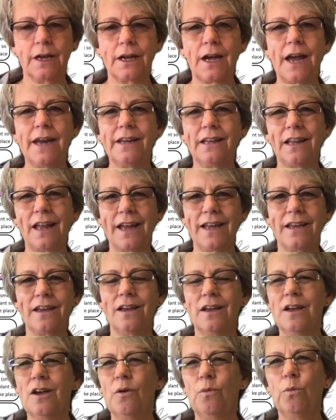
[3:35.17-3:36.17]
Kind of like
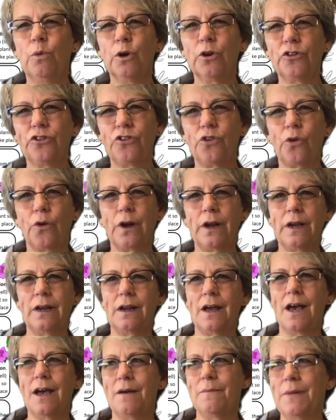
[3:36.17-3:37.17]
we're
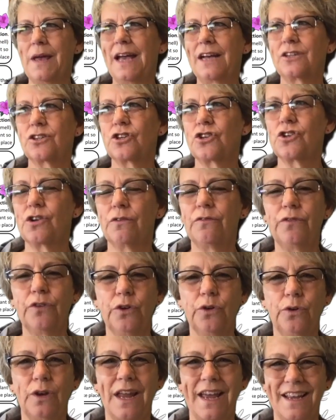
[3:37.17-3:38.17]
storing extra
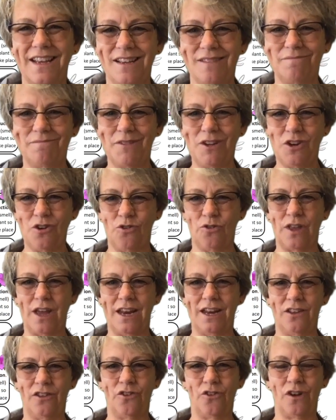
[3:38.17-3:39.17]
food, like,
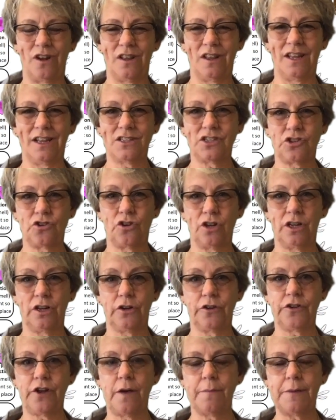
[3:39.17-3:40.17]
that other extra
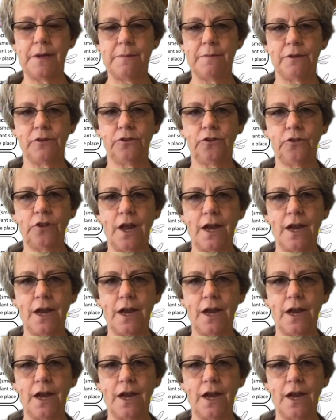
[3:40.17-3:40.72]
little tummy Mrs.